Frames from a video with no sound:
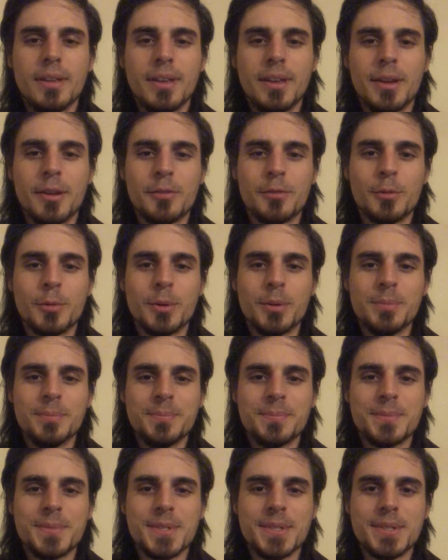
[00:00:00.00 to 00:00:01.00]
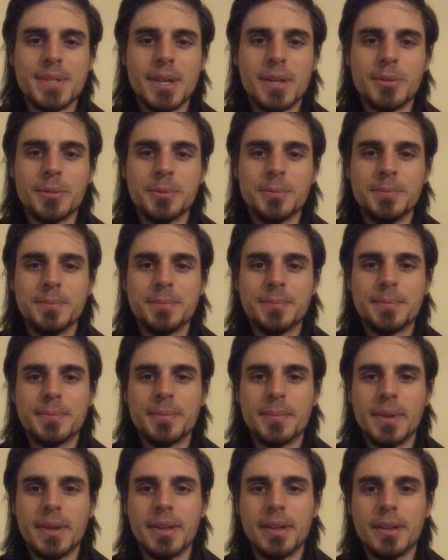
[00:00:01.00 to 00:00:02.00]
Hey everyone, it's Daniel,
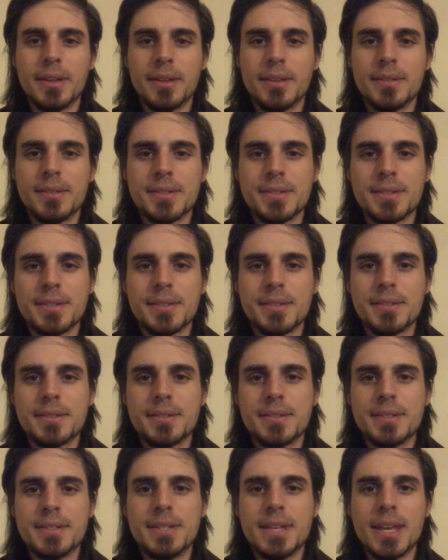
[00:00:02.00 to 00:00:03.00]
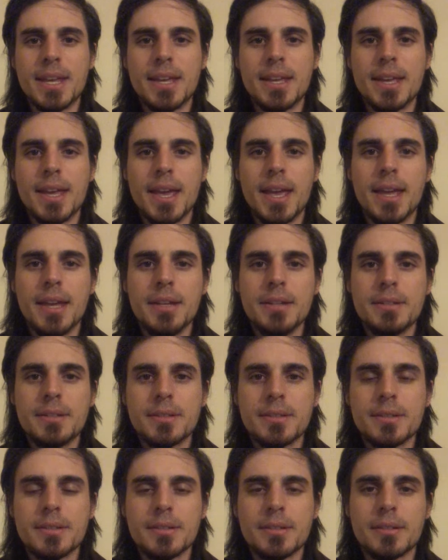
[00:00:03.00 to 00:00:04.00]
and this is day
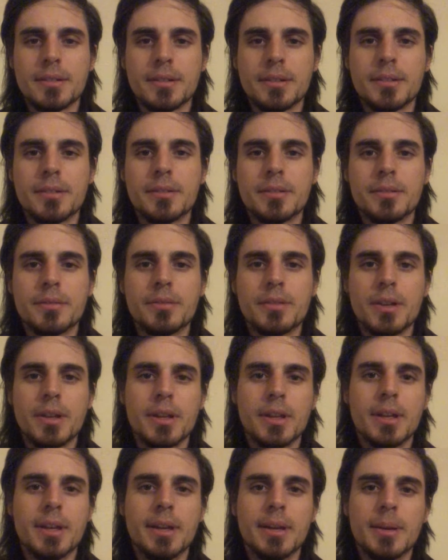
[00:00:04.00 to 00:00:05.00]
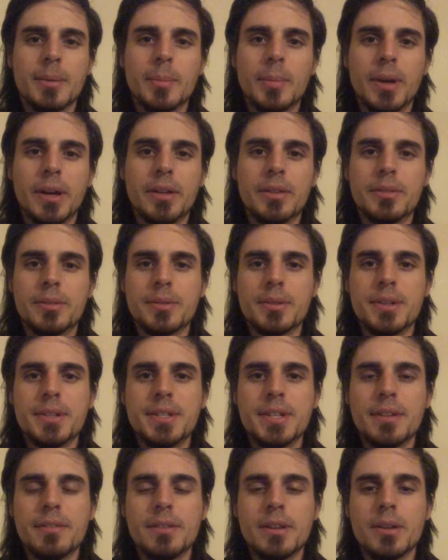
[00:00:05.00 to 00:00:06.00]
8 of my
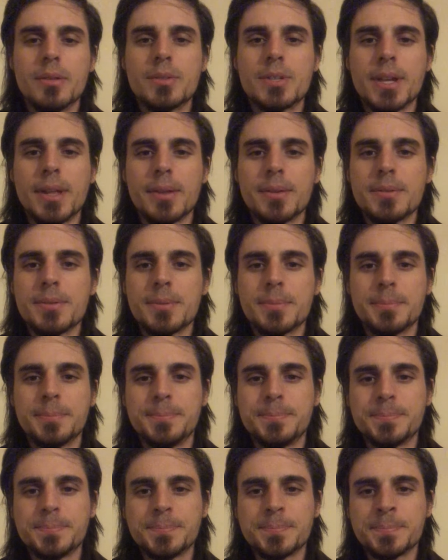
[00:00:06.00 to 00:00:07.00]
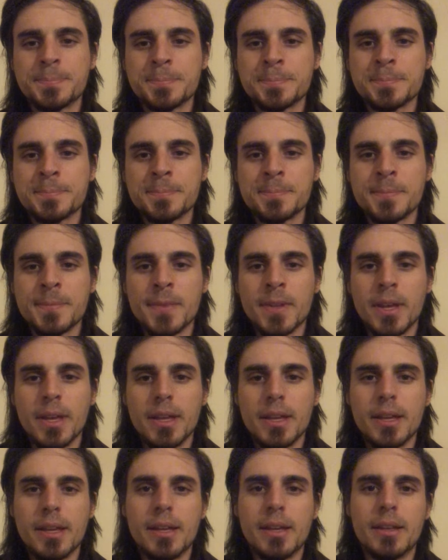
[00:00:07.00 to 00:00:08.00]
30-day video challenge.
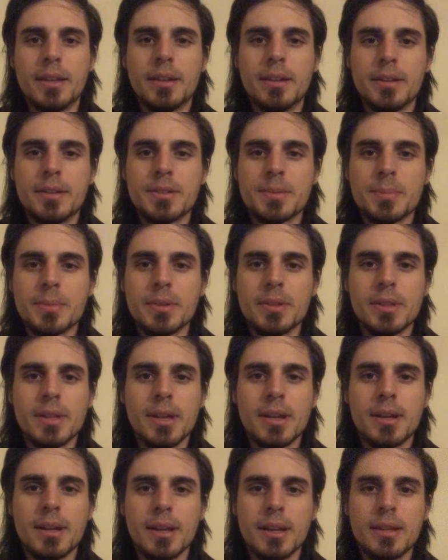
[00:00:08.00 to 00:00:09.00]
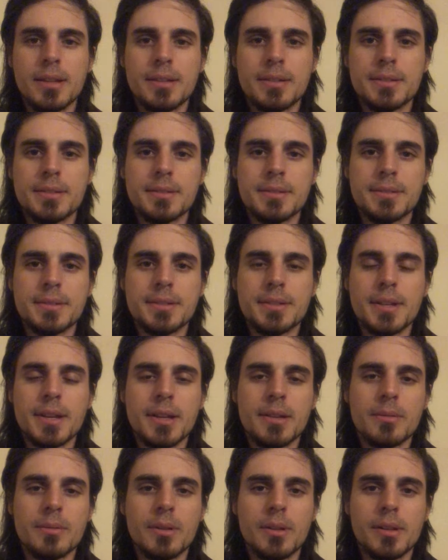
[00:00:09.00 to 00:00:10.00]
And it's pretty late at night
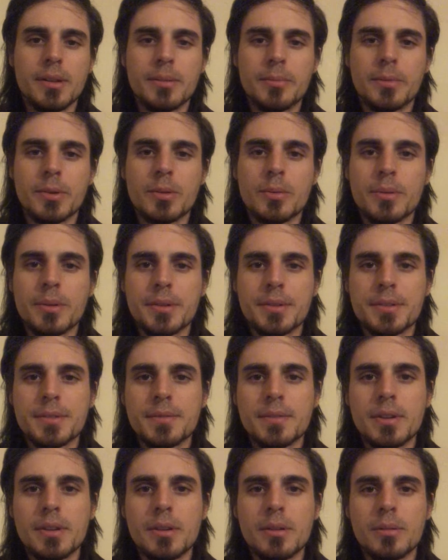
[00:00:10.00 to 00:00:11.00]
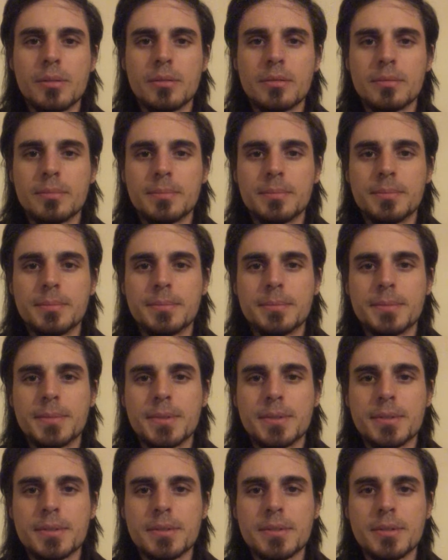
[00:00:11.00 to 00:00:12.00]
today while I'm recording this video,
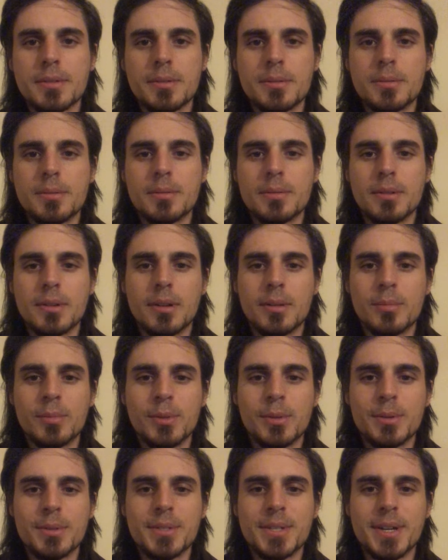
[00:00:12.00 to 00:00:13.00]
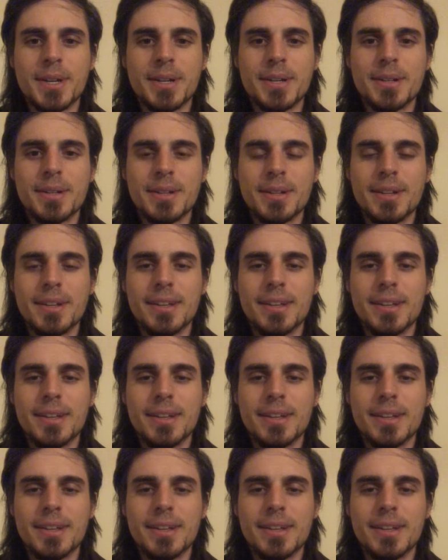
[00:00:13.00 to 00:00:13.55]
so I'm a little tired.